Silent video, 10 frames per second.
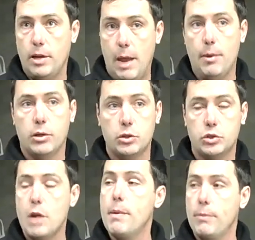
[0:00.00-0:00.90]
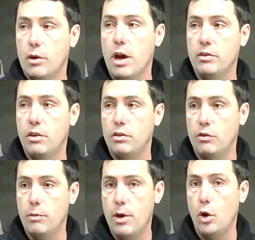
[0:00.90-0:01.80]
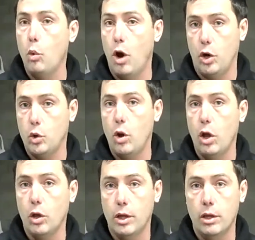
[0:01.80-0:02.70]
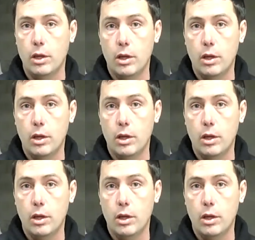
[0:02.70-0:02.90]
chemical treatment process for better water quality.